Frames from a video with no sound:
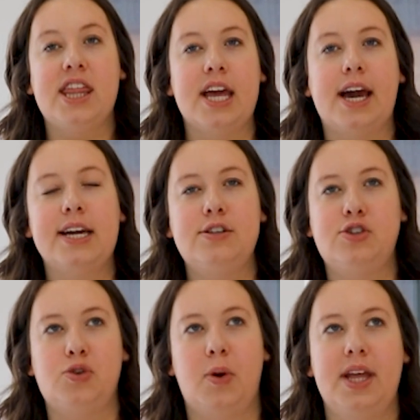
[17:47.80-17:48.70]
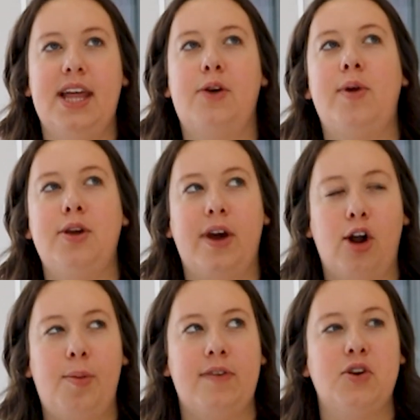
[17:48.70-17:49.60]
I think I enjoy, like, when you get
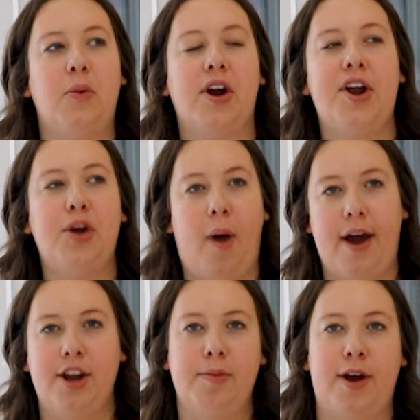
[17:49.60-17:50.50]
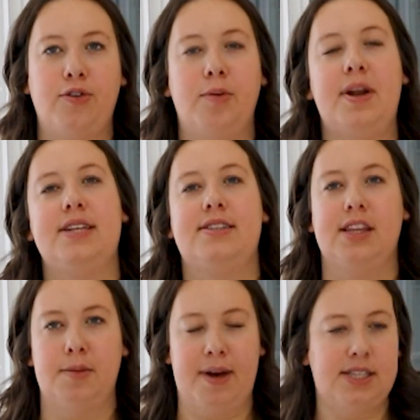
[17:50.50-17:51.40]
home after work and you walk in your bedroom and it's,
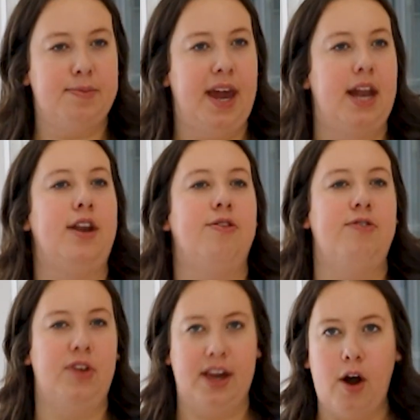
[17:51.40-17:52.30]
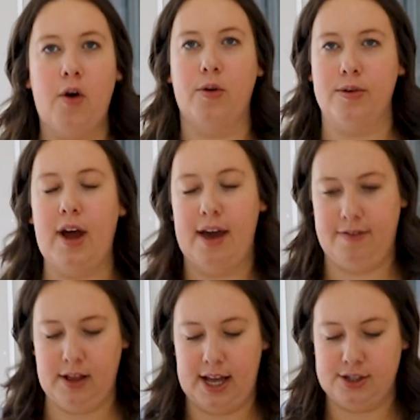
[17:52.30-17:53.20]
like, the bed's made and you feel like, oh, I
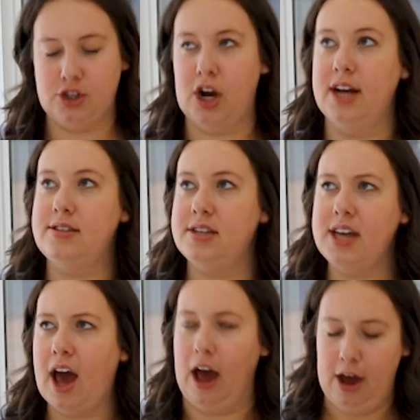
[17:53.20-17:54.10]
feel less stressed. Yeah.